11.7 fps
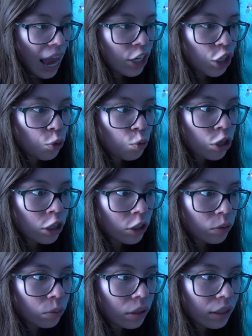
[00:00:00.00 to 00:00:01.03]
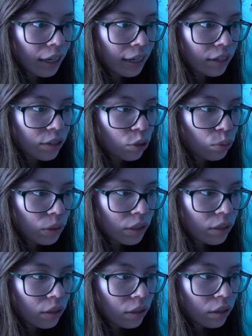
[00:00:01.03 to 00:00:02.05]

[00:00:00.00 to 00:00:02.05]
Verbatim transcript: And you know I can do it.